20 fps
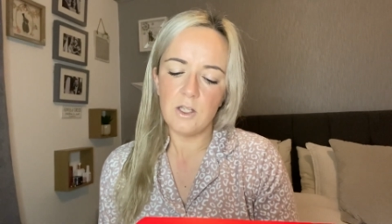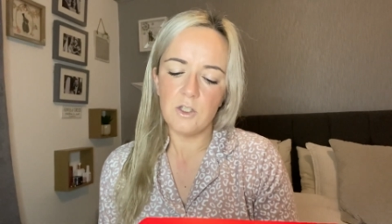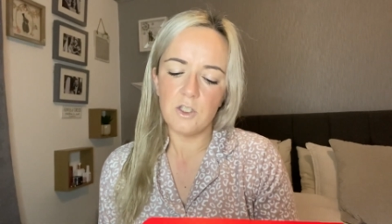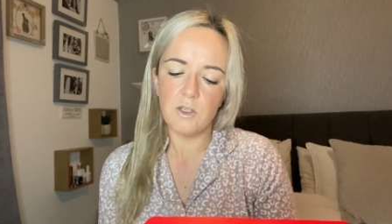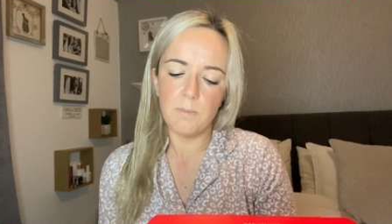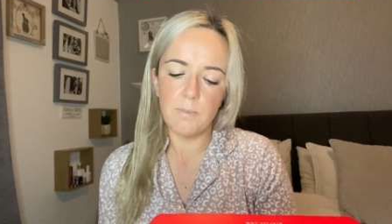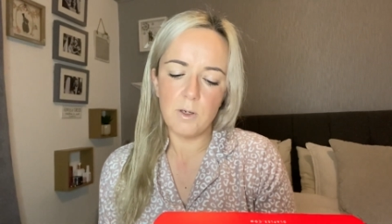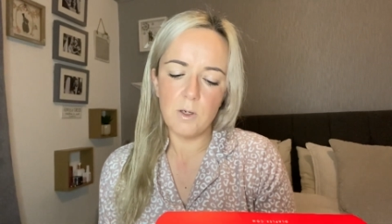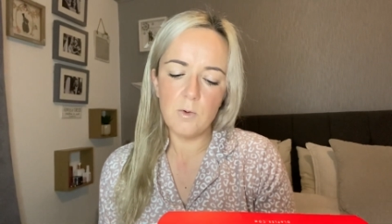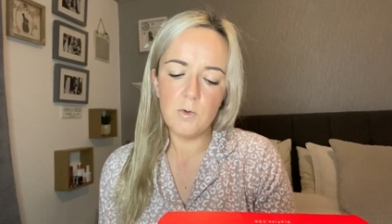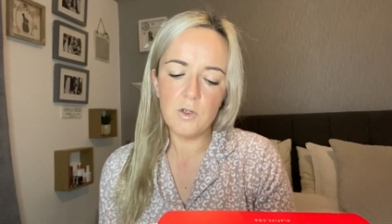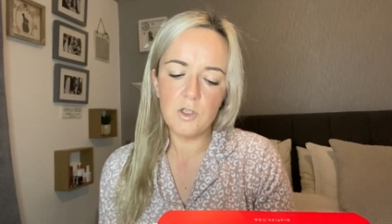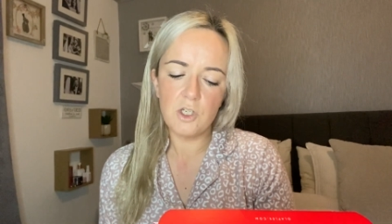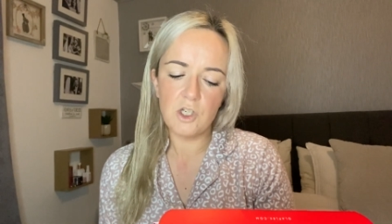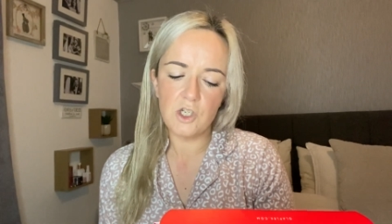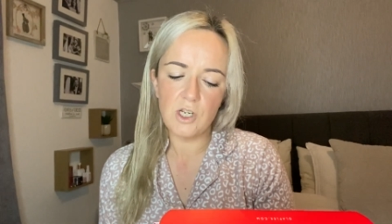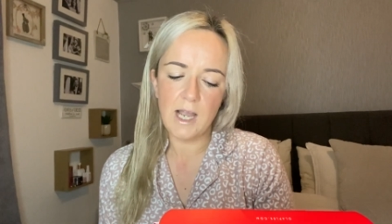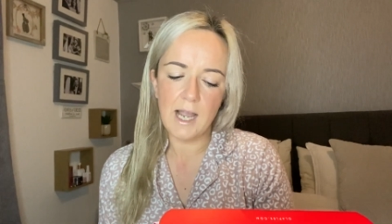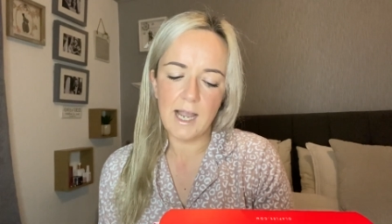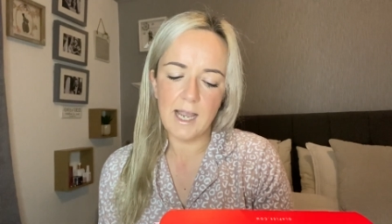to boost
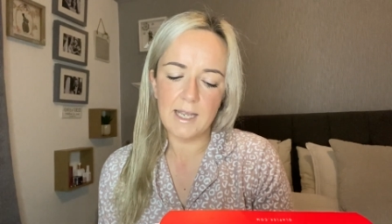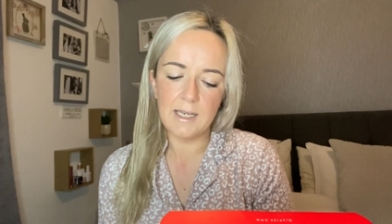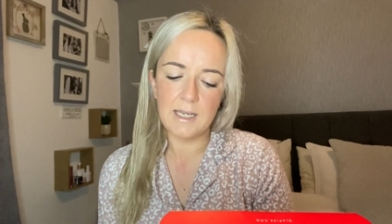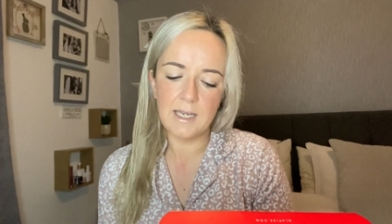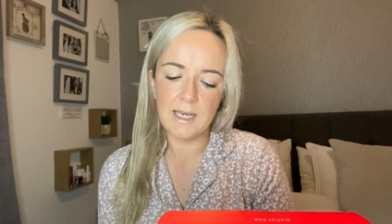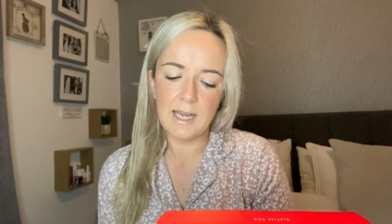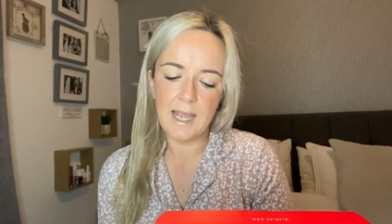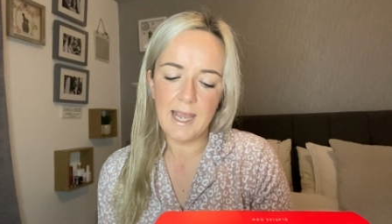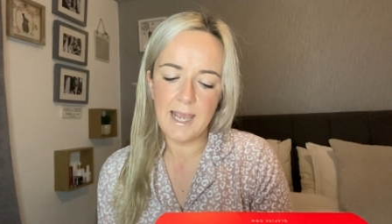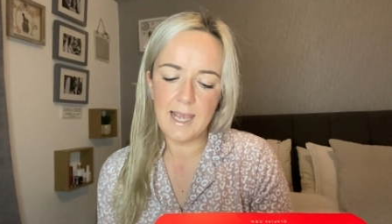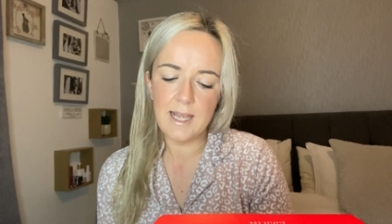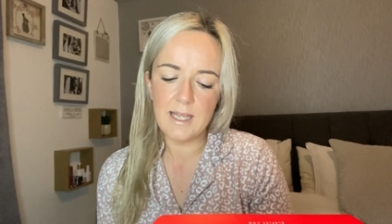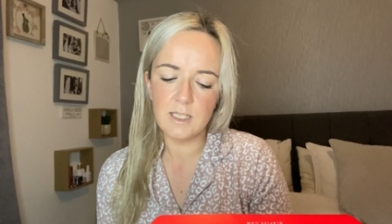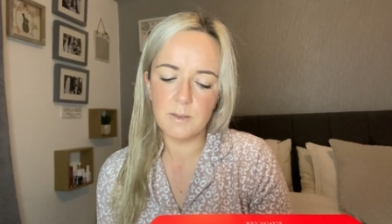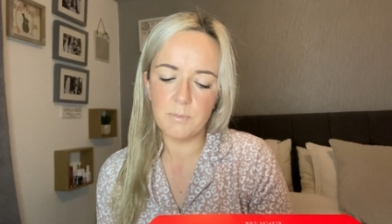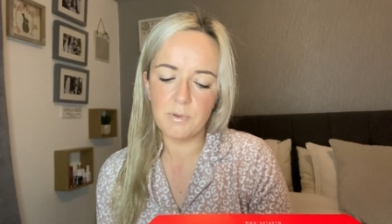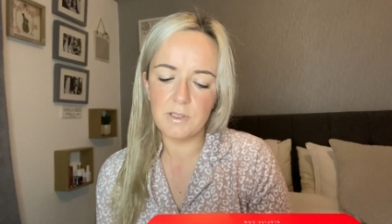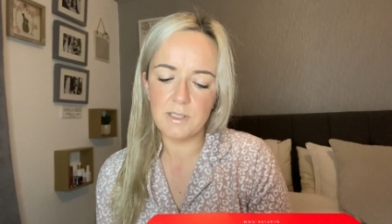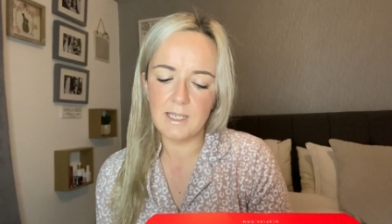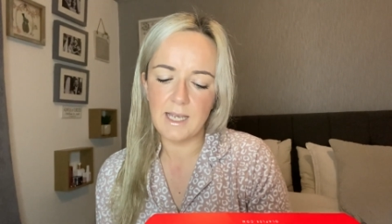shine and
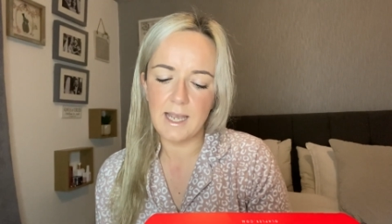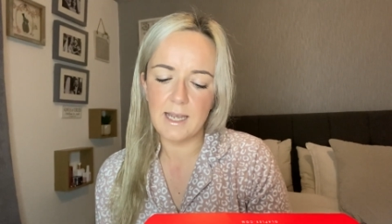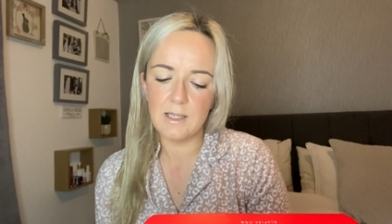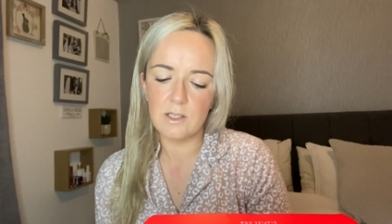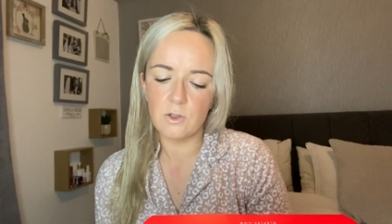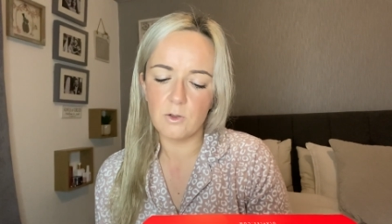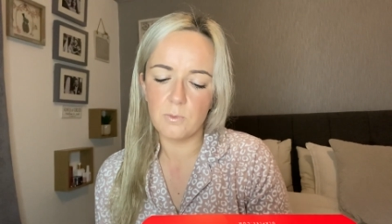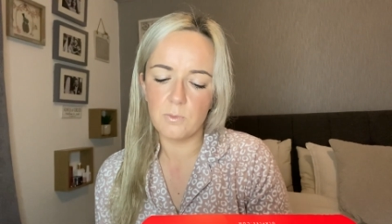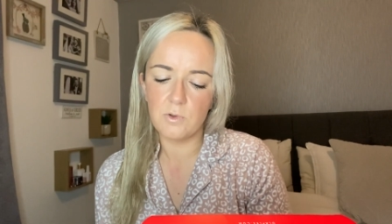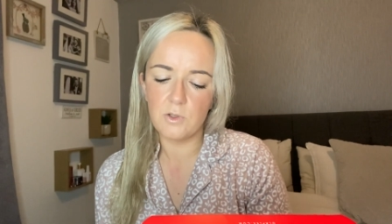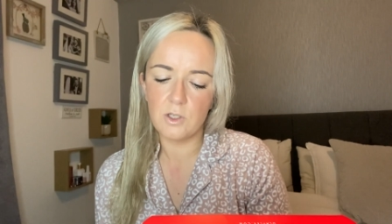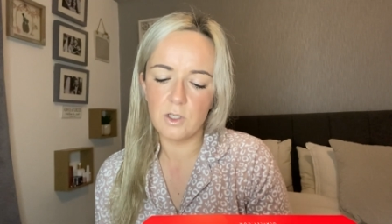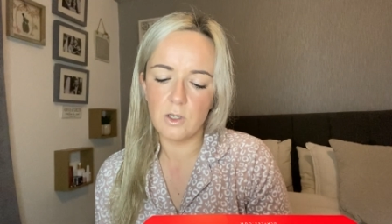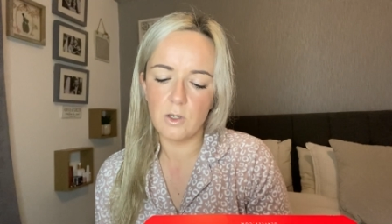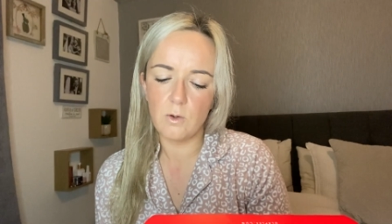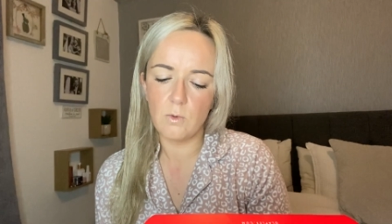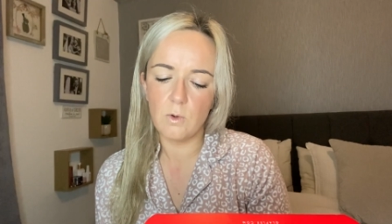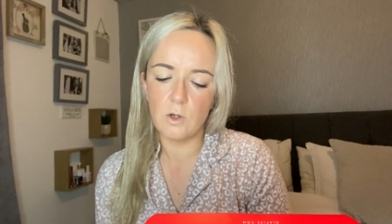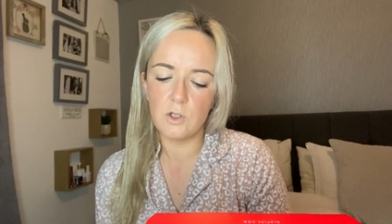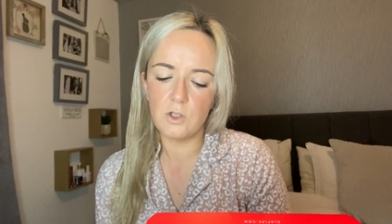heat protect up
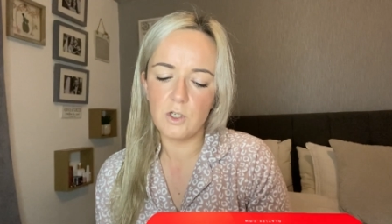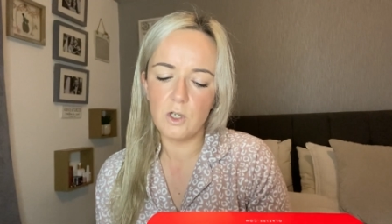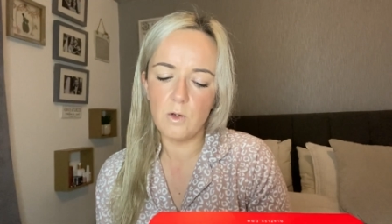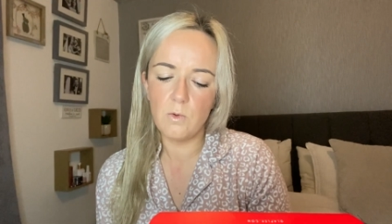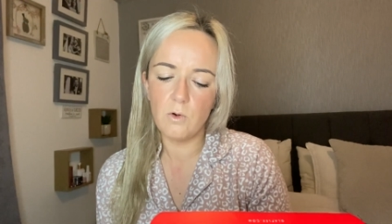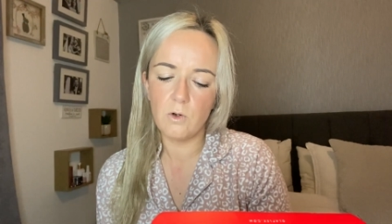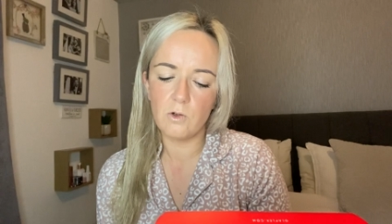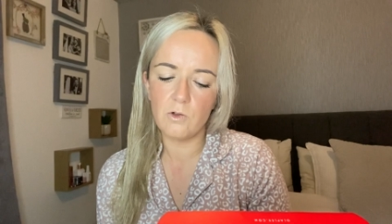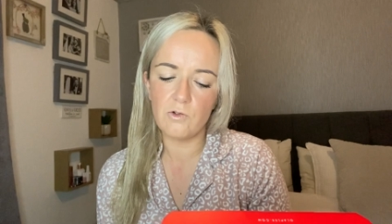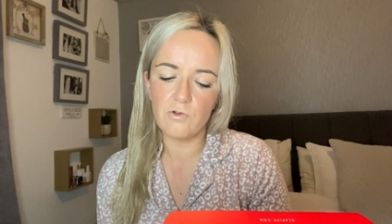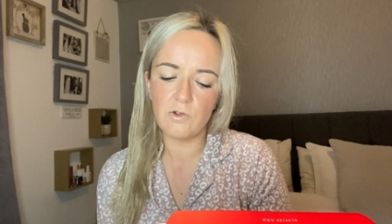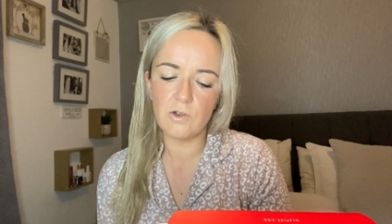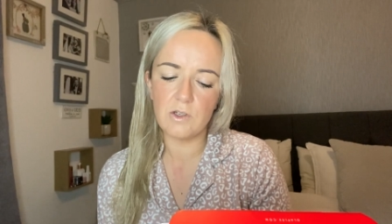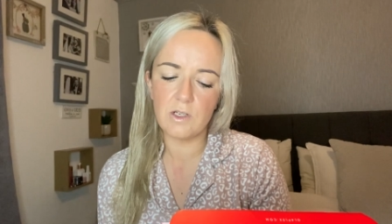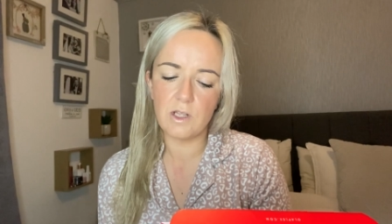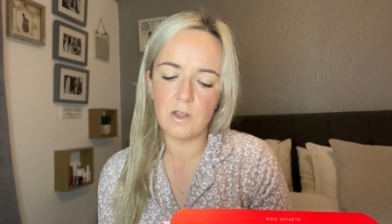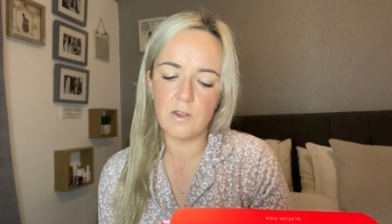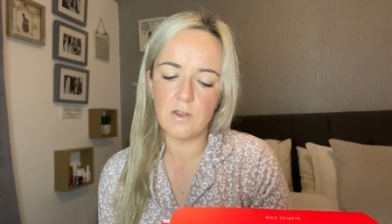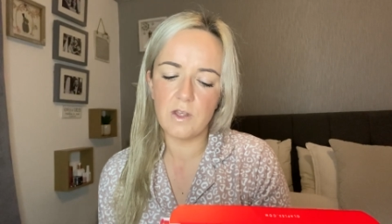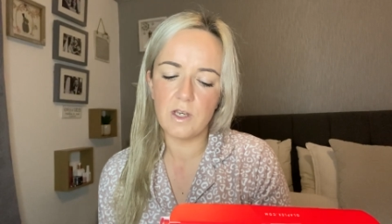to
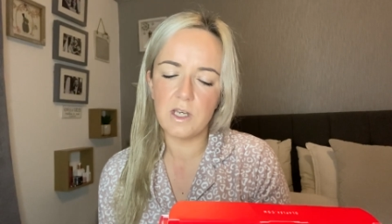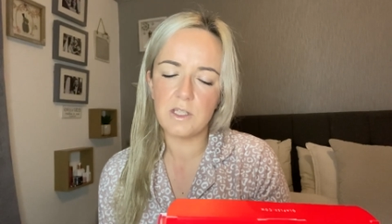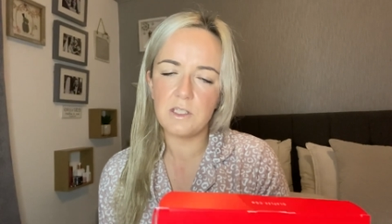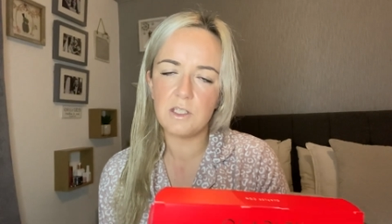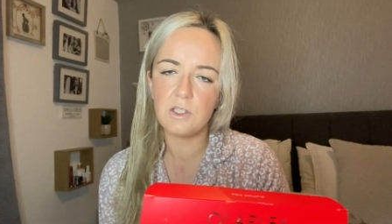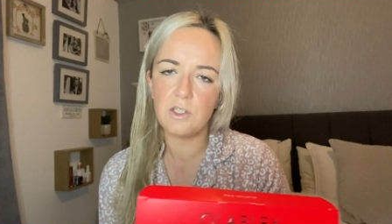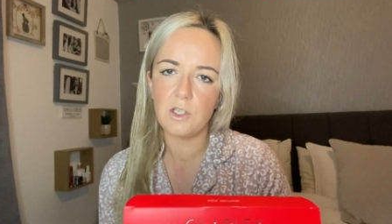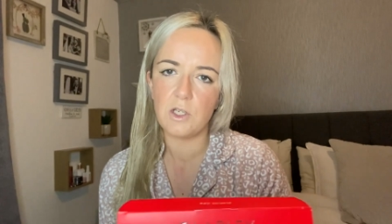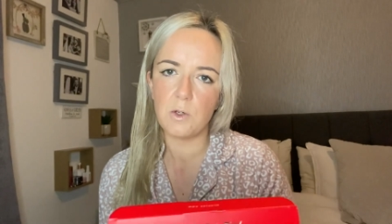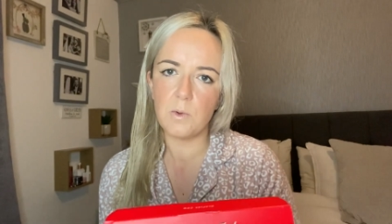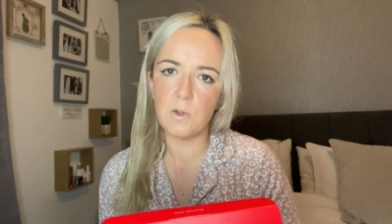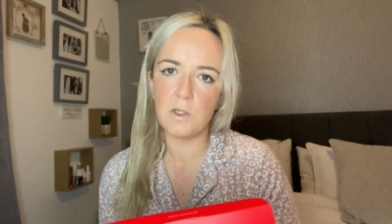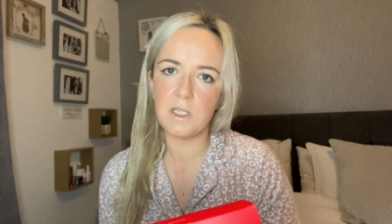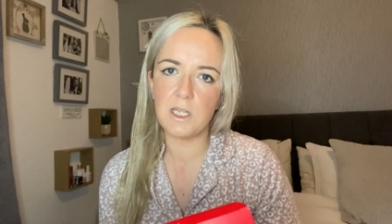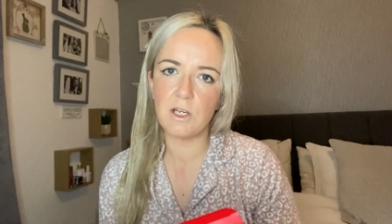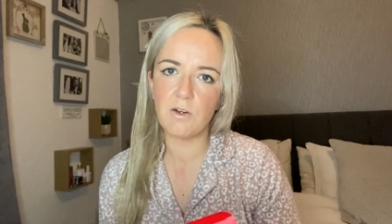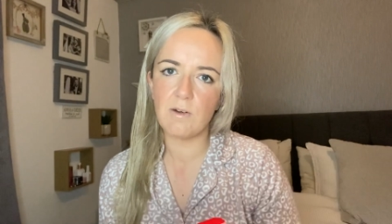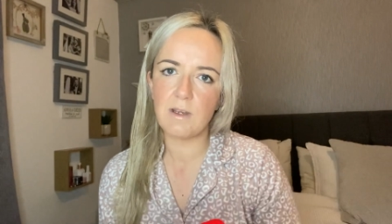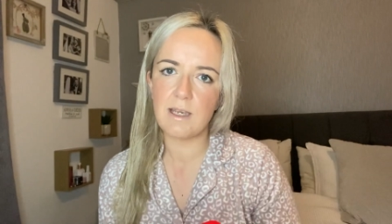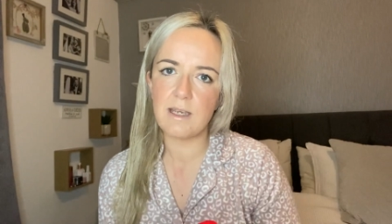232
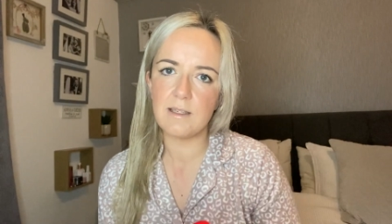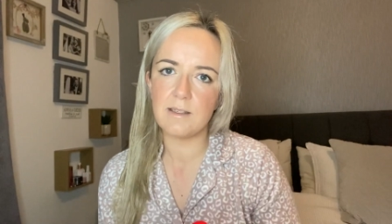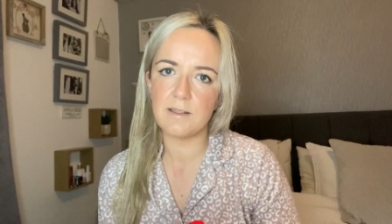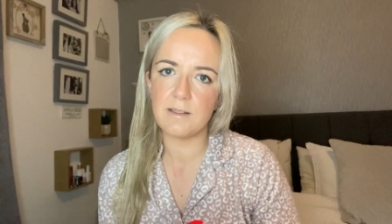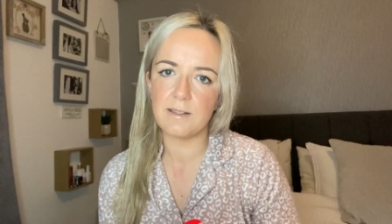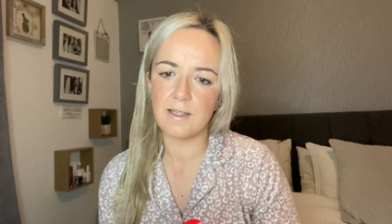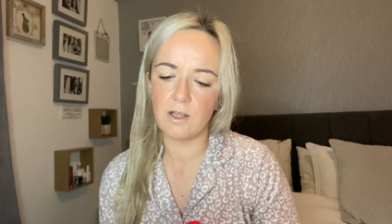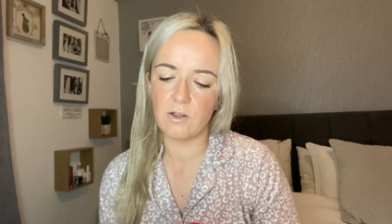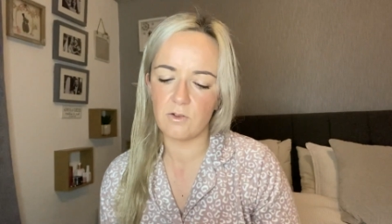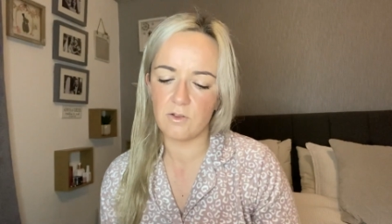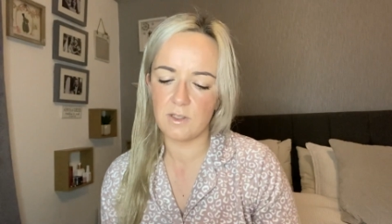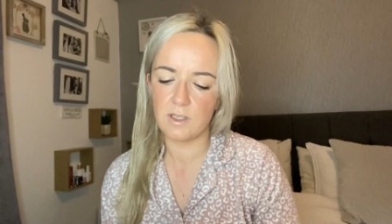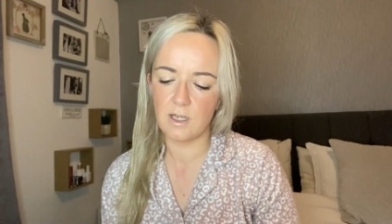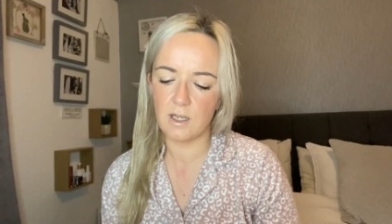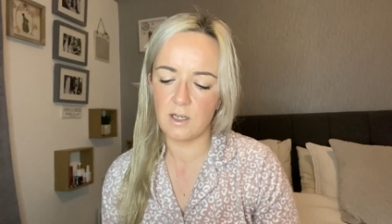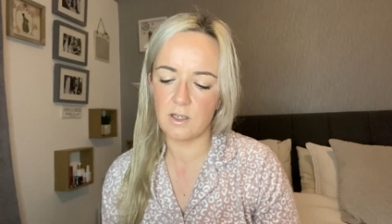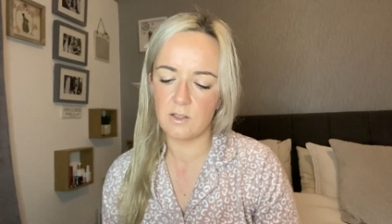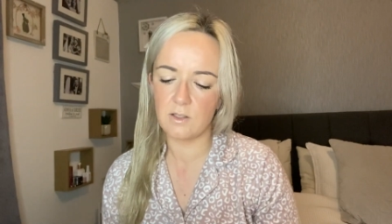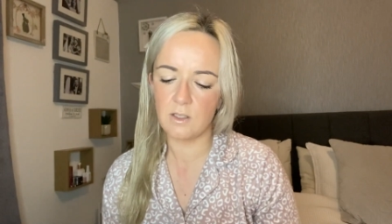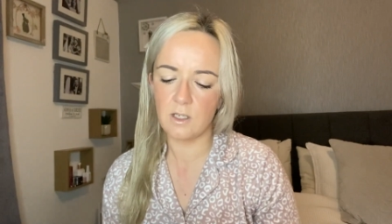degrees
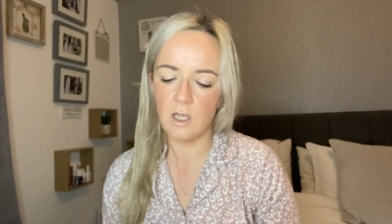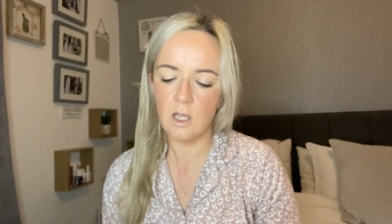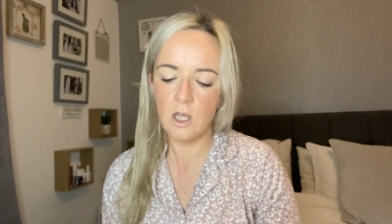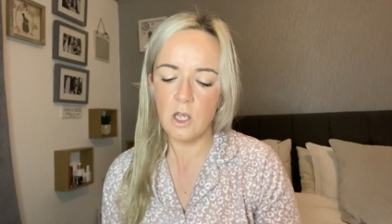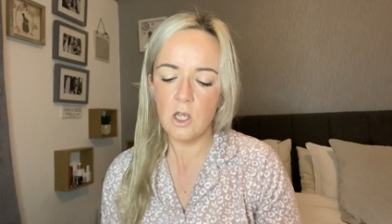Celsius.